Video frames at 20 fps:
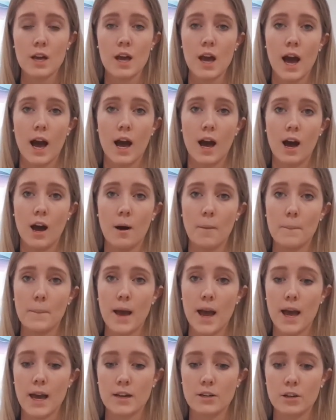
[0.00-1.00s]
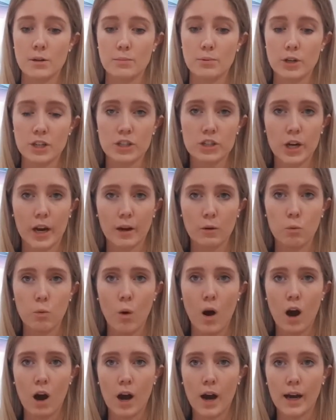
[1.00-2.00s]
and appreciate
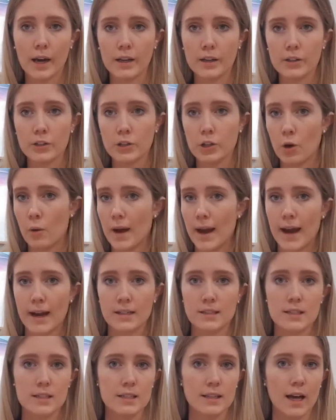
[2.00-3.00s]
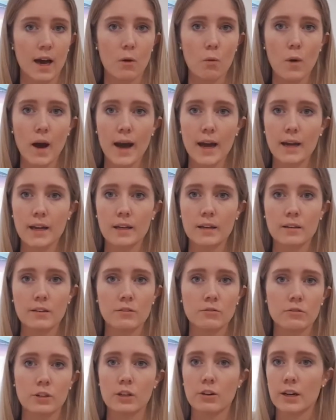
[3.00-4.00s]
why, you know, I acted in that way
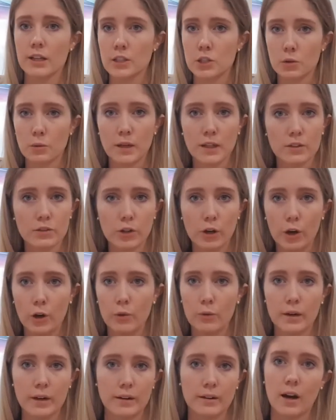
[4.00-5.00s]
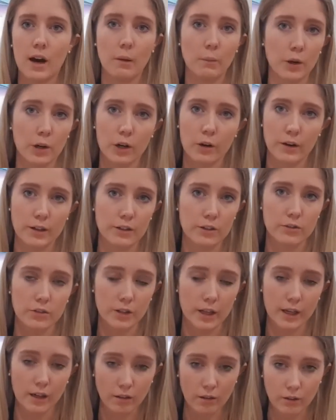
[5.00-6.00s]
and regret doing so, and I'm not going to do
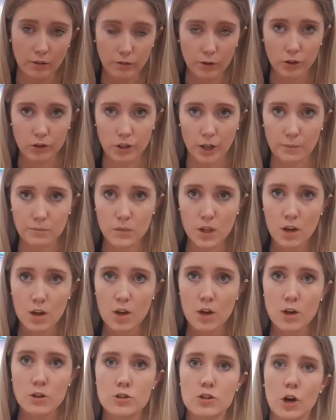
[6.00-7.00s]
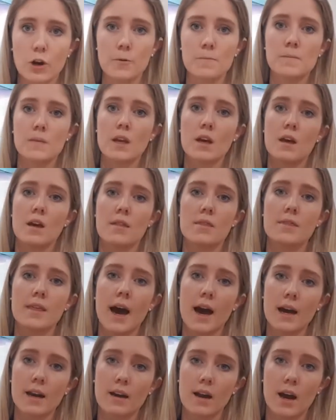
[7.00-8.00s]
that in the future. So
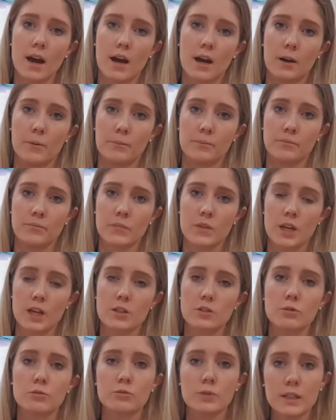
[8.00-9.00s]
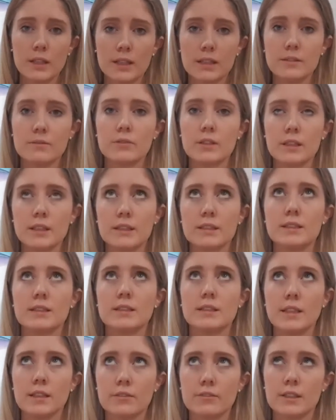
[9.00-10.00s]
that is a really, really
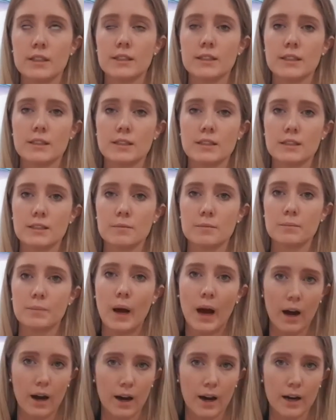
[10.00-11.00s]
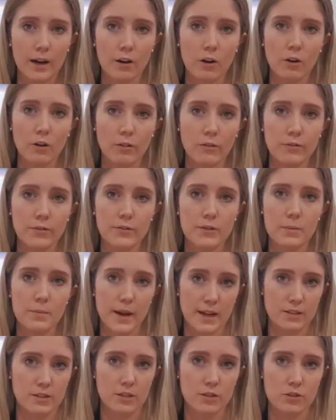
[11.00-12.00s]
serious part of the
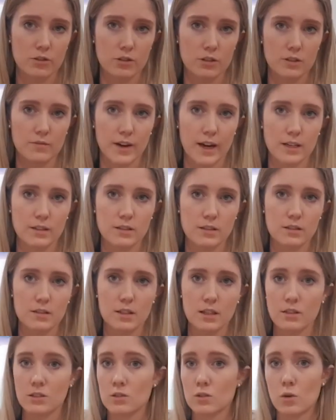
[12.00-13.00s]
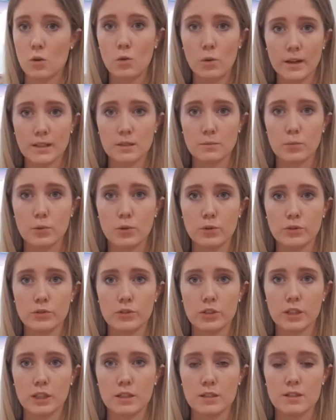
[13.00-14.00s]
best interest factors that are always important
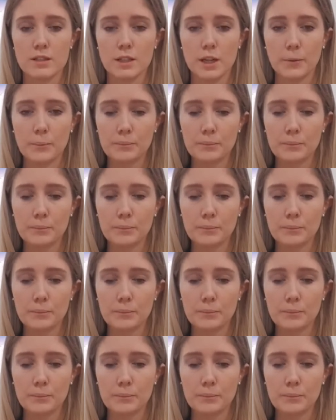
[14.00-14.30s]
to consider.